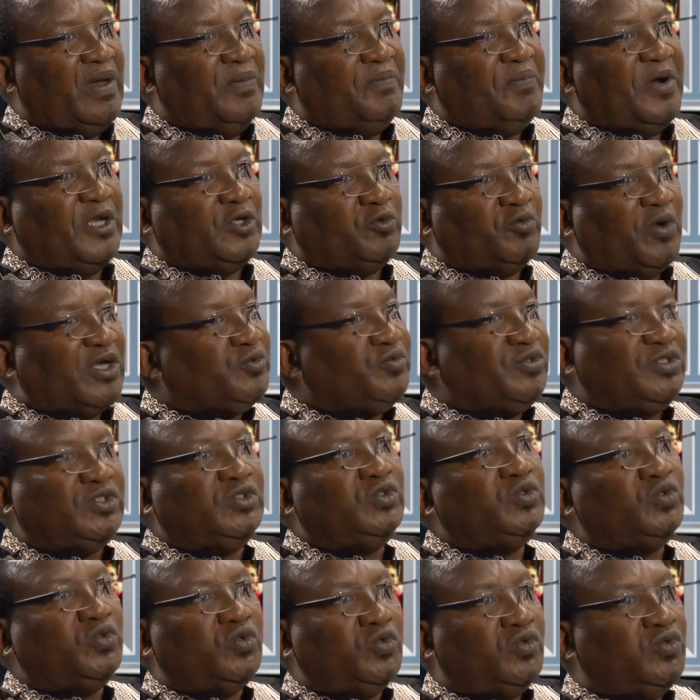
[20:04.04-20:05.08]
But what we
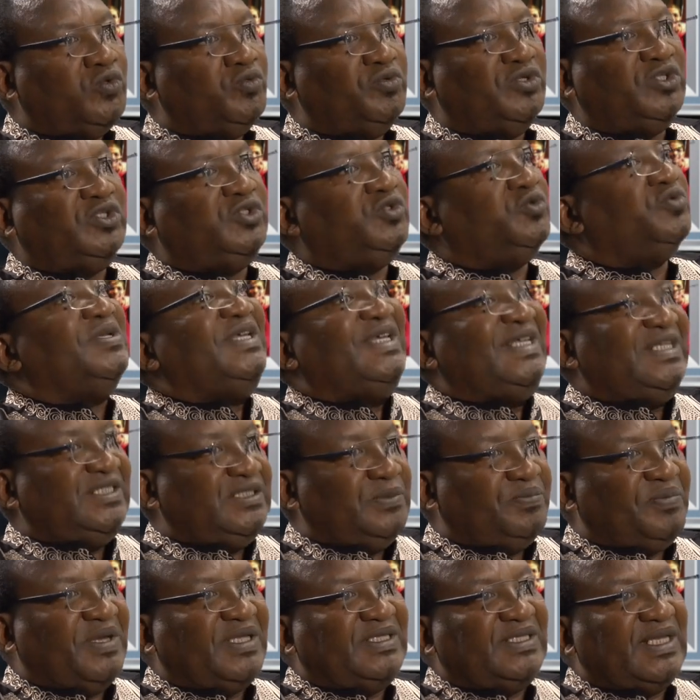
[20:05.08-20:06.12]
do
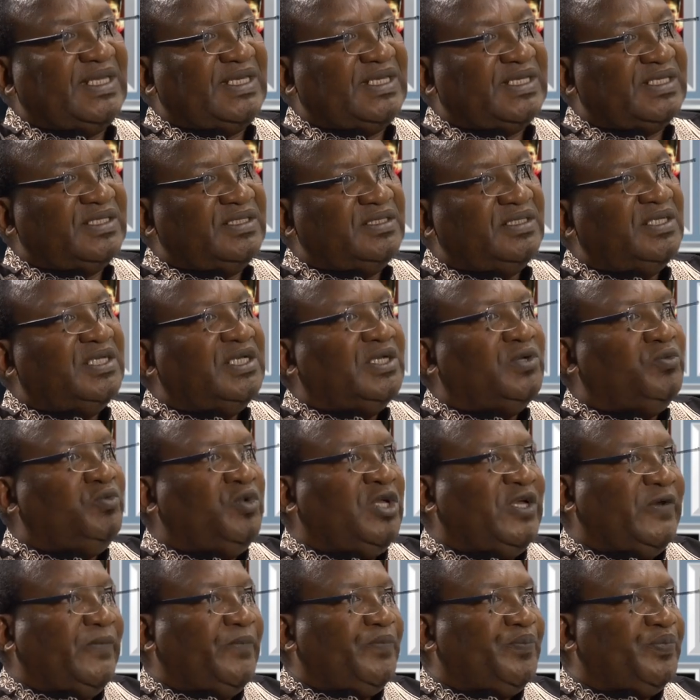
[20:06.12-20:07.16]
independently. So you
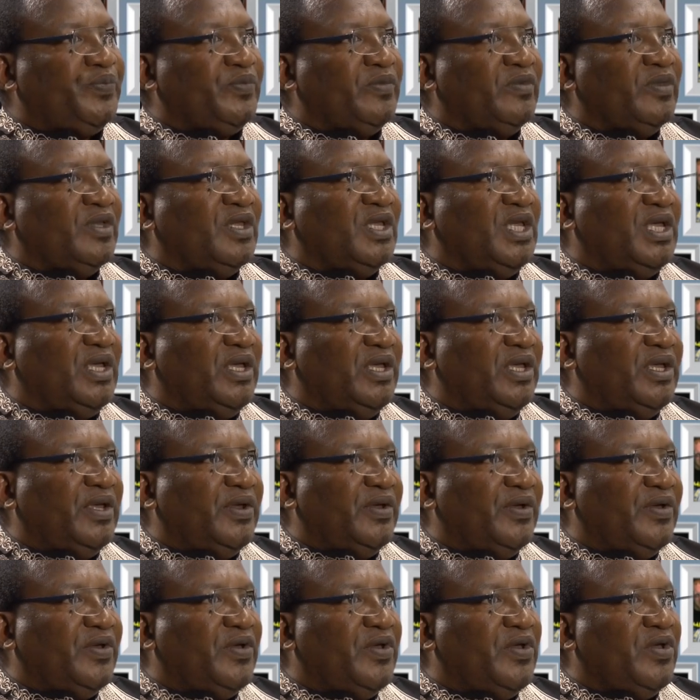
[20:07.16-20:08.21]
report to them, but you don't answer
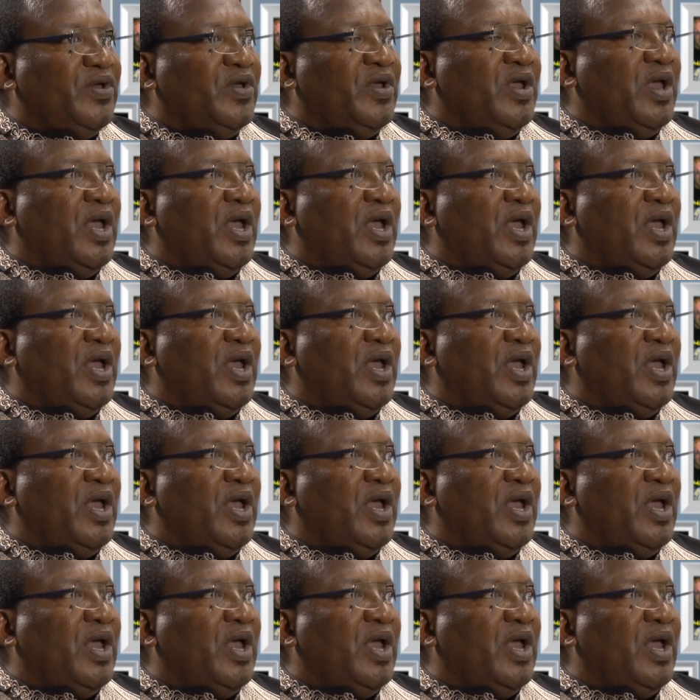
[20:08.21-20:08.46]
to them?